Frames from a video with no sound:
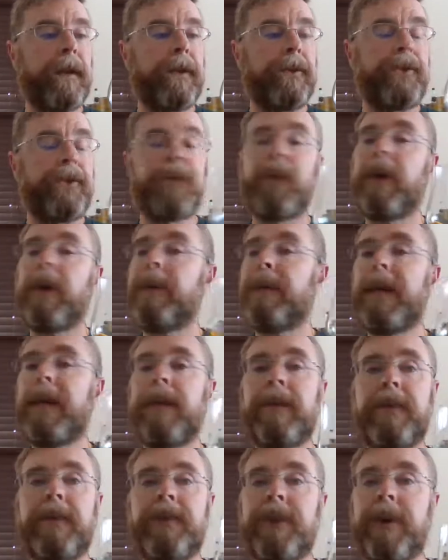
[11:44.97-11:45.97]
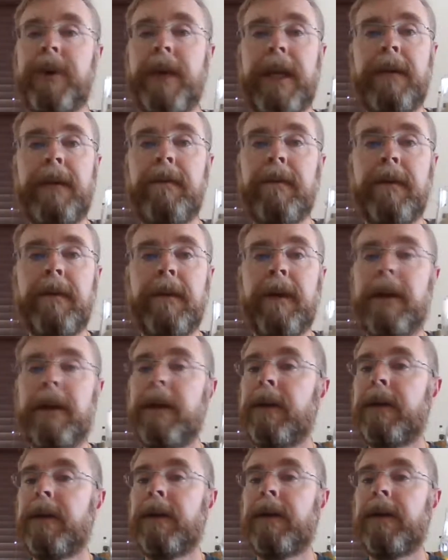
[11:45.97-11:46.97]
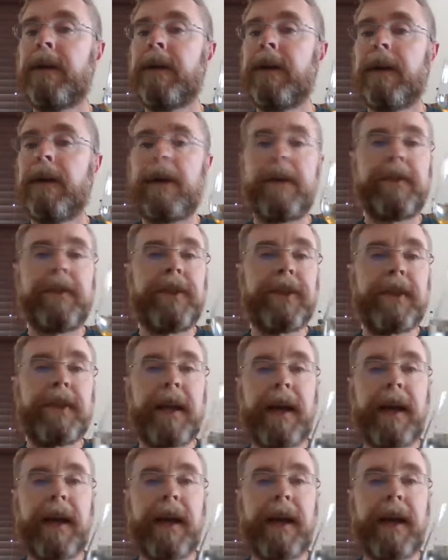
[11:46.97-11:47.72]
Join me in the journey, just